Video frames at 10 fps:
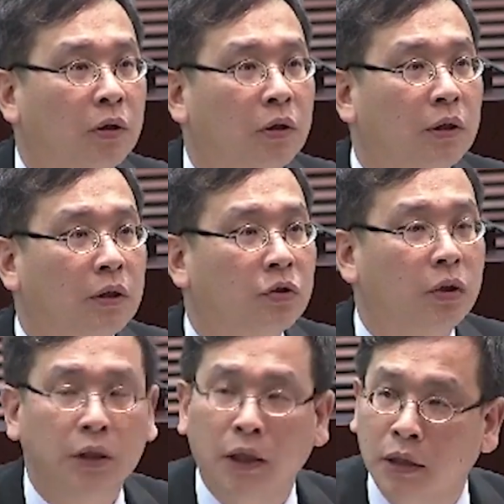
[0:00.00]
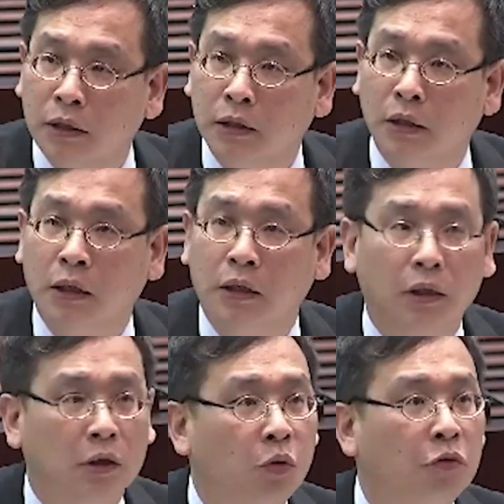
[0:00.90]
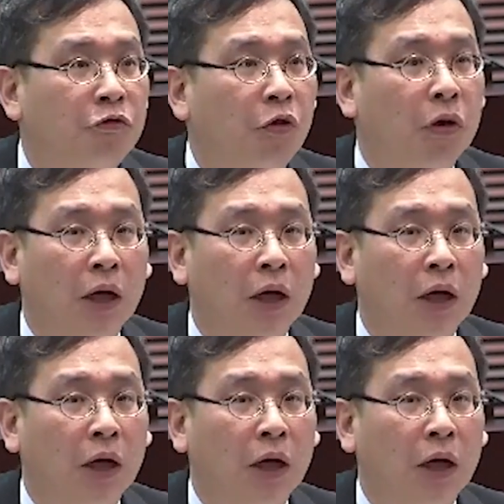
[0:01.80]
then uh, teachers may